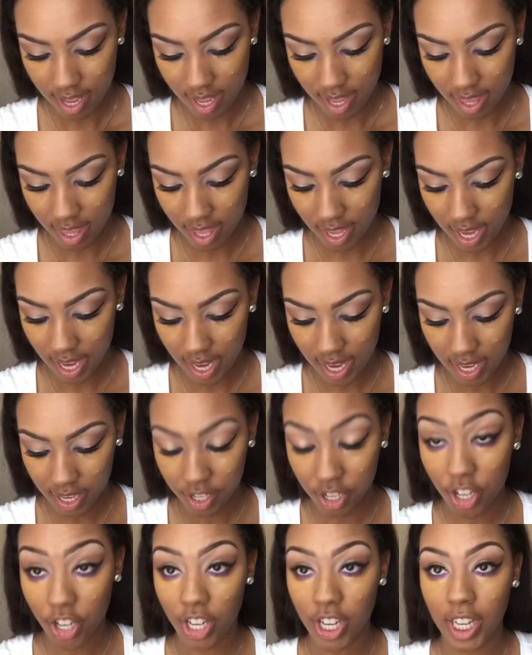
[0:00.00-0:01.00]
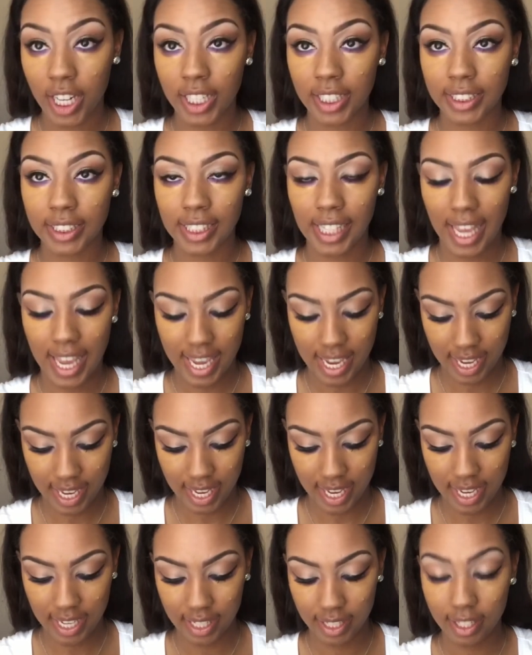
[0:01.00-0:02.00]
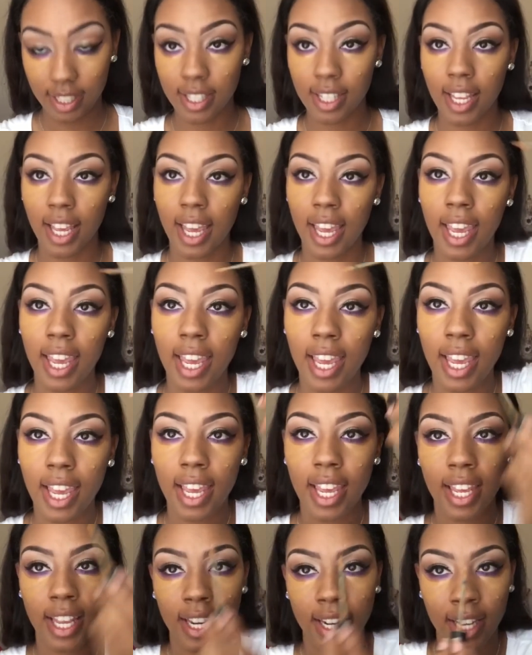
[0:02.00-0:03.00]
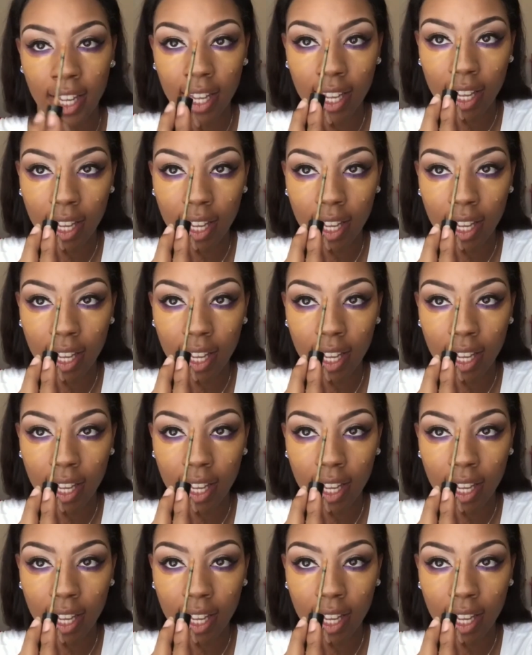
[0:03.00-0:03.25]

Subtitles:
Then you're gonna take it and